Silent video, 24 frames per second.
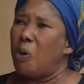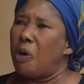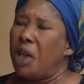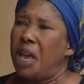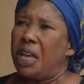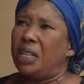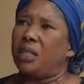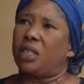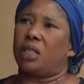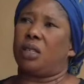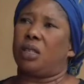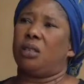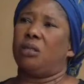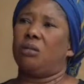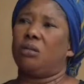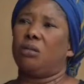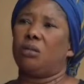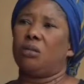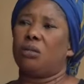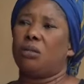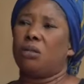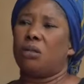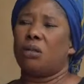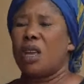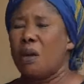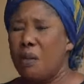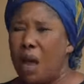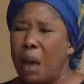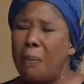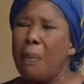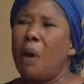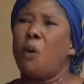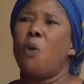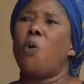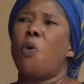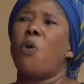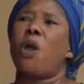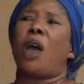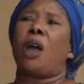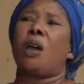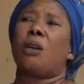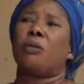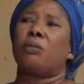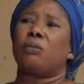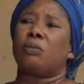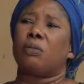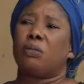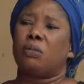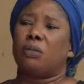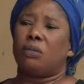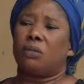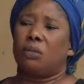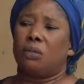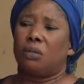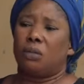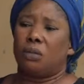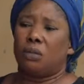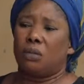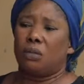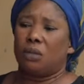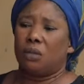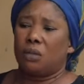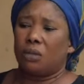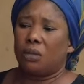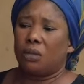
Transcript: You can't do it. You may mewuni.